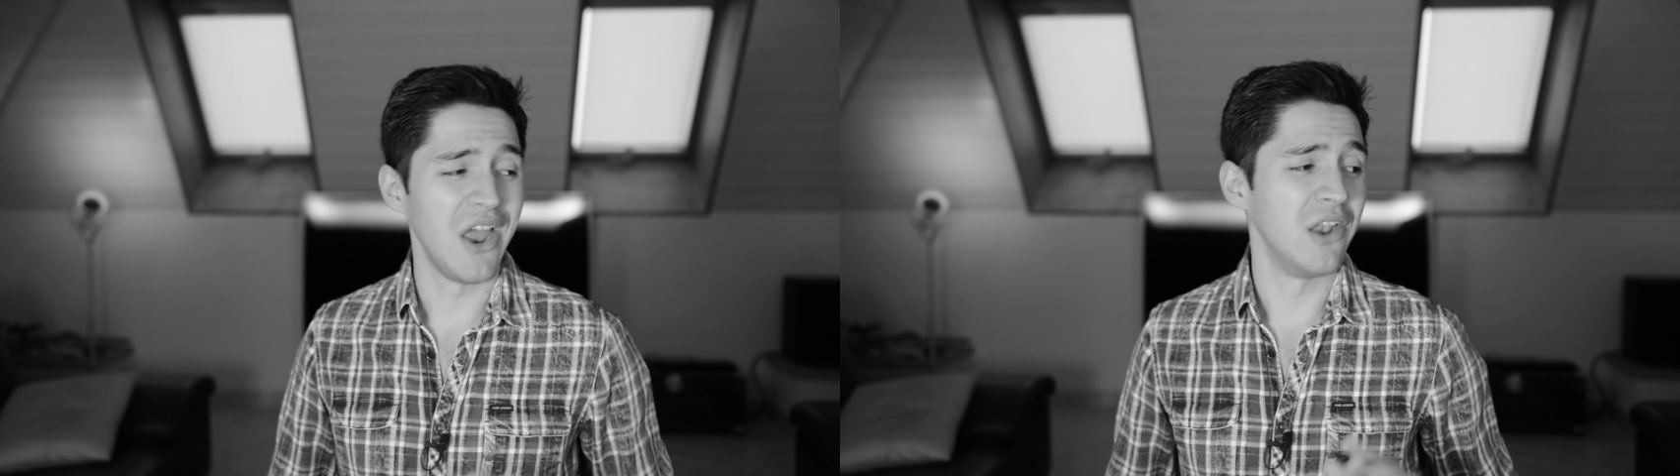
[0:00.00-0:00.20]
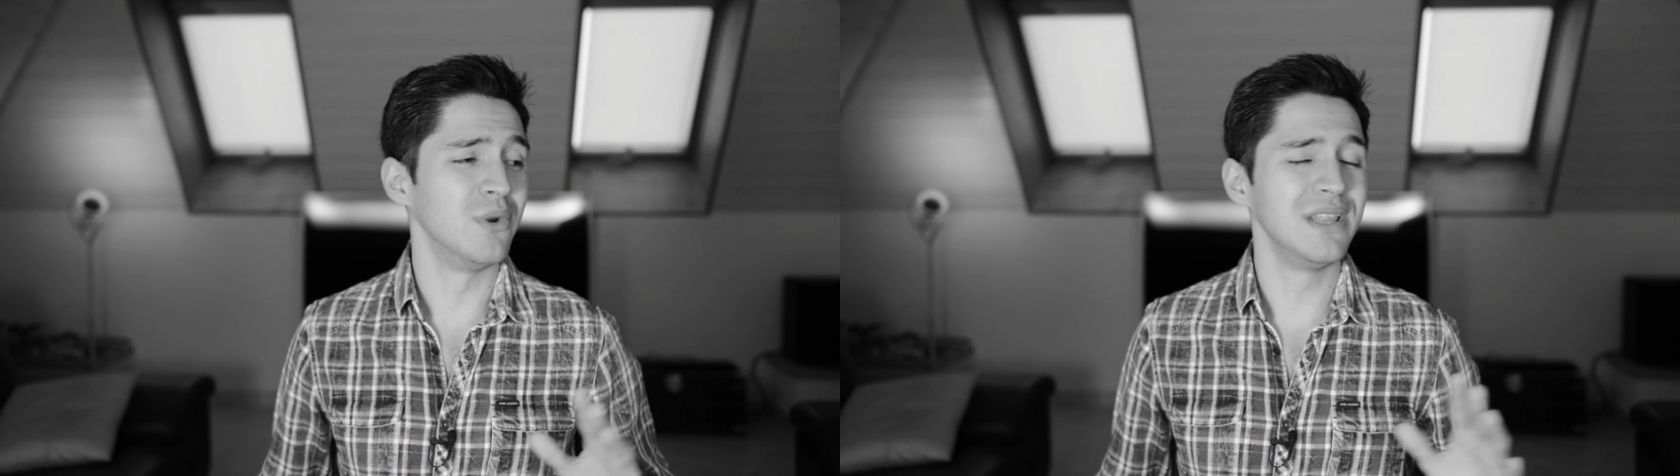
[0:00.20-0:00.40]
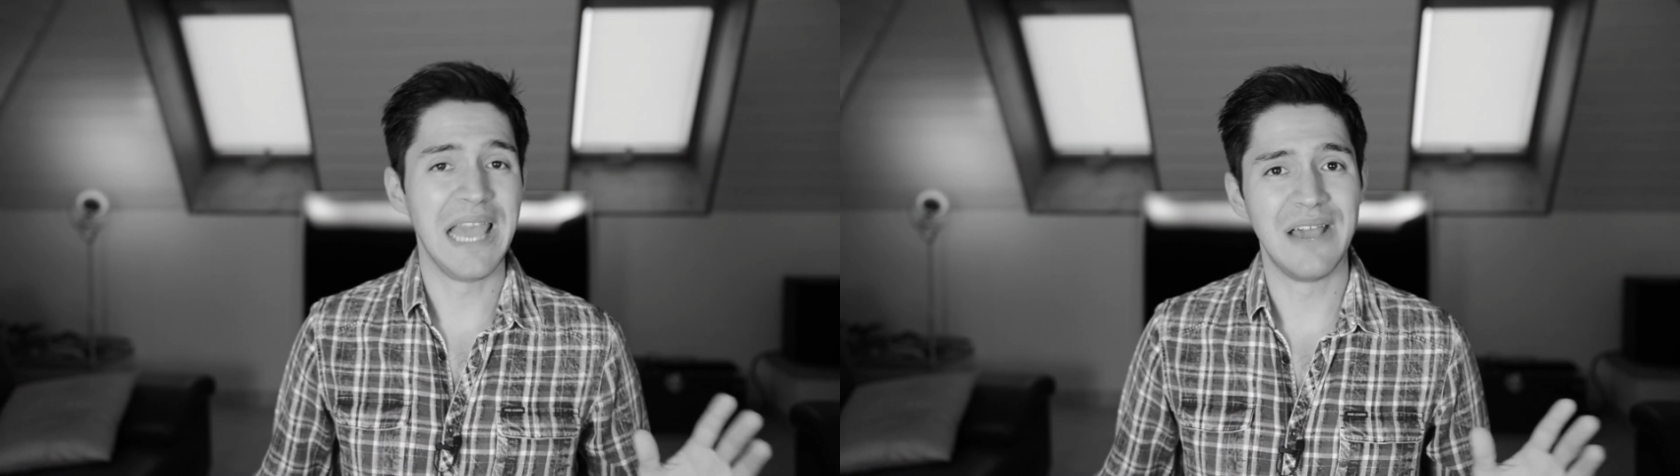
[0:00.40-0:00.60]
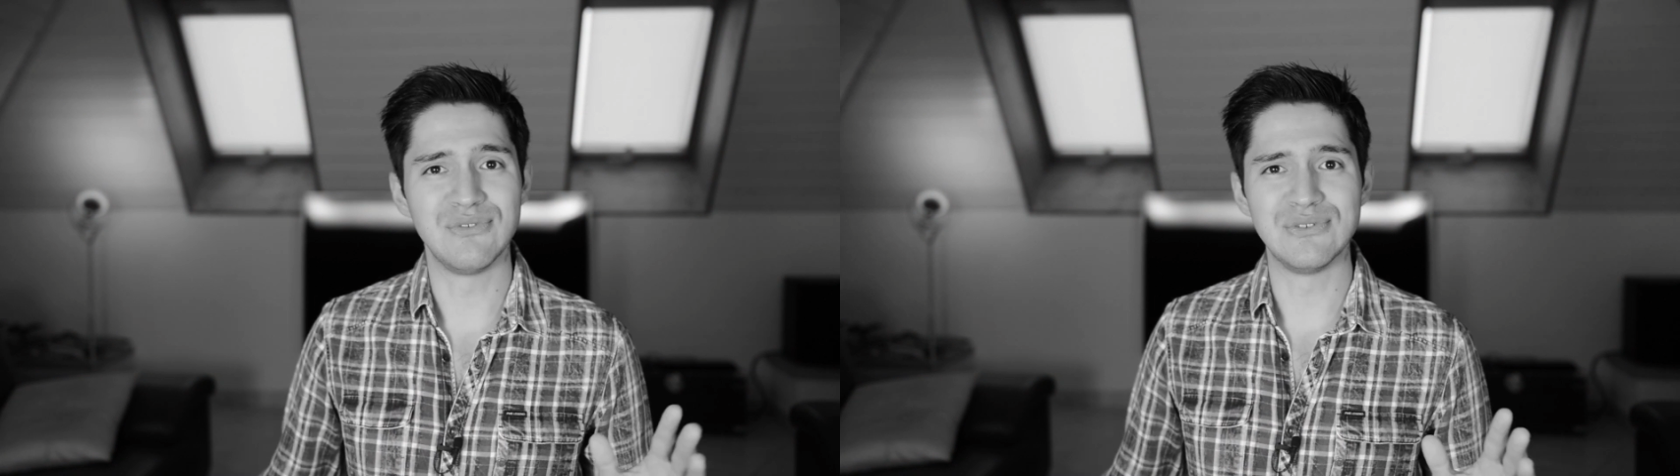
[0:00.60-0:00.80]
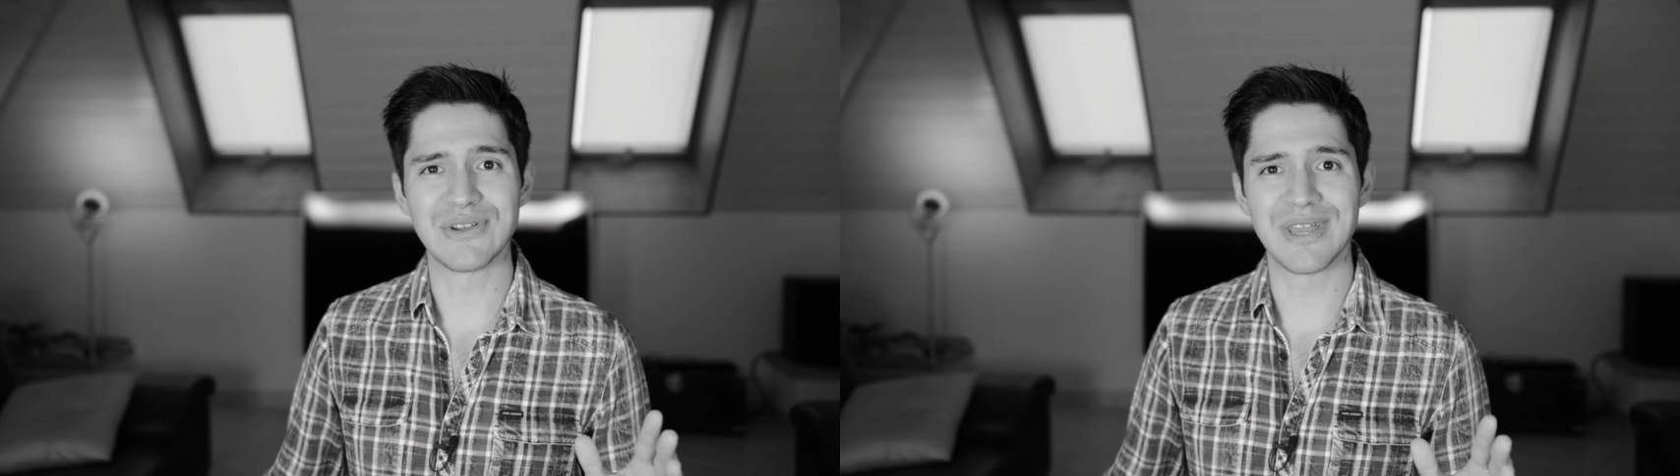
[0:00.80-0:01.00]
I really have to
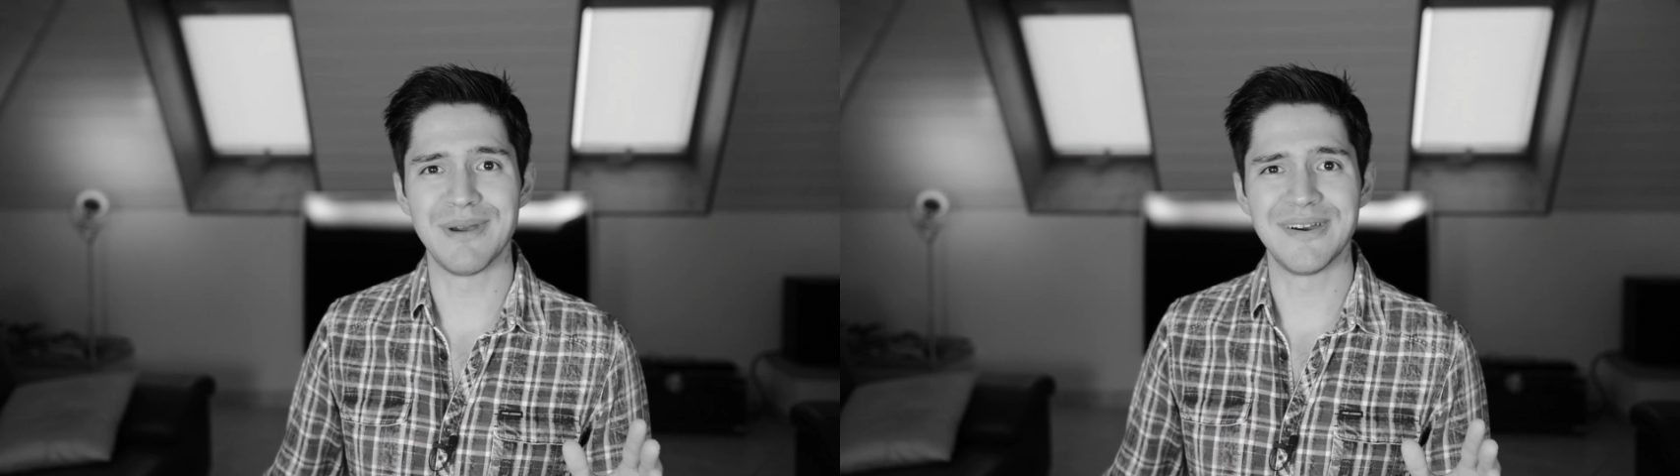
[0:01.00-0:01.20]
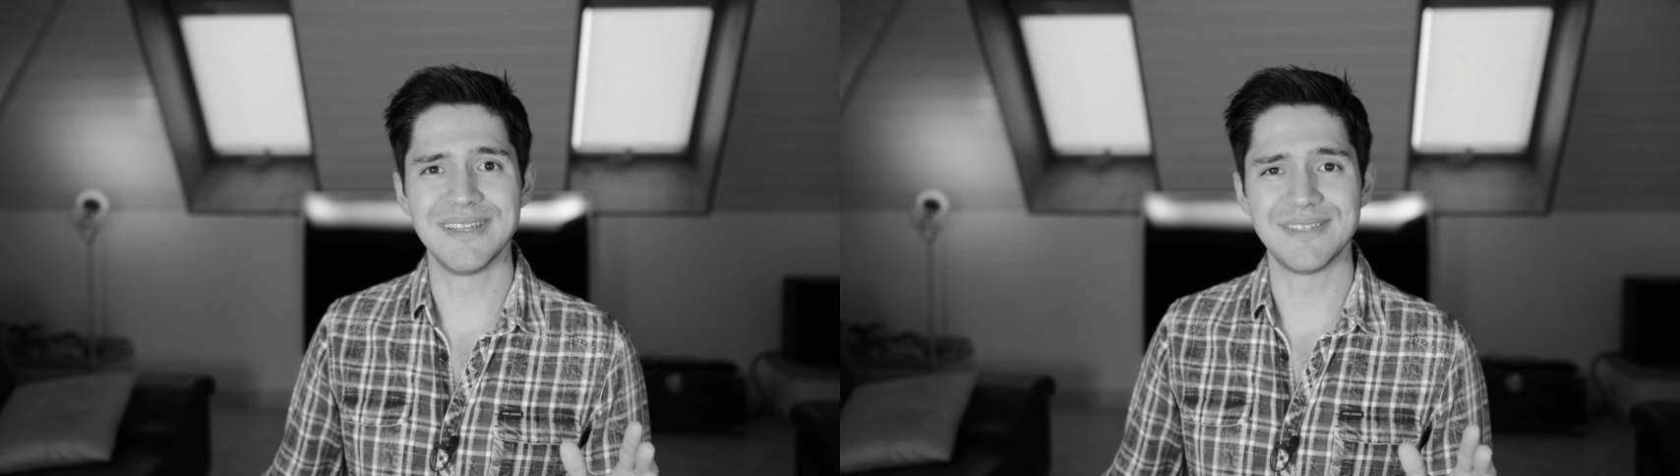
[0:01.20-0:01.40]
talk about it,